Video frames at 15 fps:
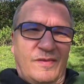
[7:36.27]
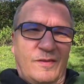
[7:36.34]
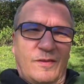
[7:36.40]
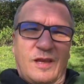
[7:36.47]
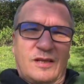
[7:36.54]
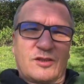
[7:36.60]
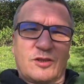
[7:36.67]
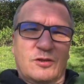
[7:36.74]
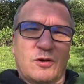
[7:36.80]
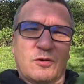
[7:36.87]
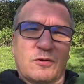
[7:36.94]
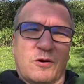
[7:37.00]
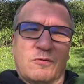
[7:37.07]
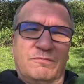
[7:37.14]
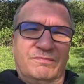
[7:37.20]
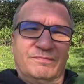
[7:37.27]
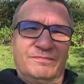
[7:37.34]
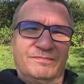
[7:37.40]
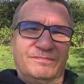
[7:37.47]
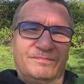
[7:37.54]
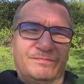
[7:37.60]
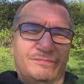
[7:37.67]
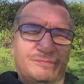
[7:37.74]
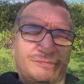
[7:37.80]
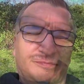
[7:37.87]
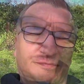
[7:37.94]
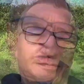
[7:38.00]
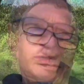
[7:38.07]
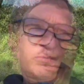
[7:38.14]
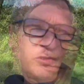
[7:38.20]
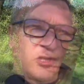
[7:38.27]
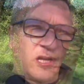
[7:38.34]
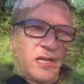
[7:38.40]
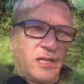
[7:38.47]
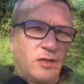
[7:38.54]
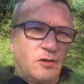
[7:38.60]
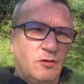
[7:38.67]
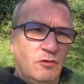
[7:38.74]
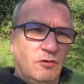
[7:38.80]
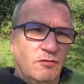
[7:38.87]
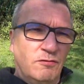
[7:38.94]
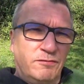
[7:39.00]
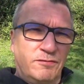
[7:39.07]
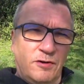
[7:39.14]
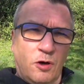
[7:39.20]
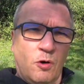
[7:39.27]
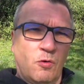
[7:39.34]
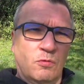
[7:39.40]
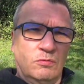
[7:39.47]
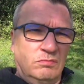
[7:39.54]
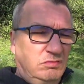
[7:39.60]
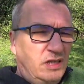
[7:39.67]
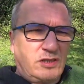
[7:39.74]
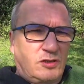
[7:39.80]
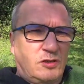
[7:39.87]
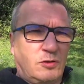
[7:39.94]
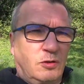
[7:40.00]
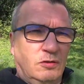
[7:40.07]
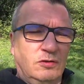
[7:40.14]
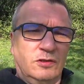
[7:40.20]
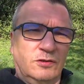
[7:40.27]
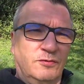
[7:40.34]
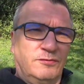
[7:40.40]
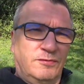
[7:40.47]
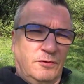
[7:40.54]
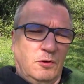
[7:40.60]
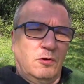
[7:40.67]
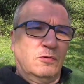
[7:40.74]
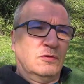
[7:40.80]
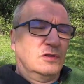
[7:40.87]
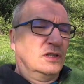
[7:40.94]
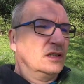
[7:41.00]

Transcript: And that's a no-go. Now I'm trying flow. Let's call it flow.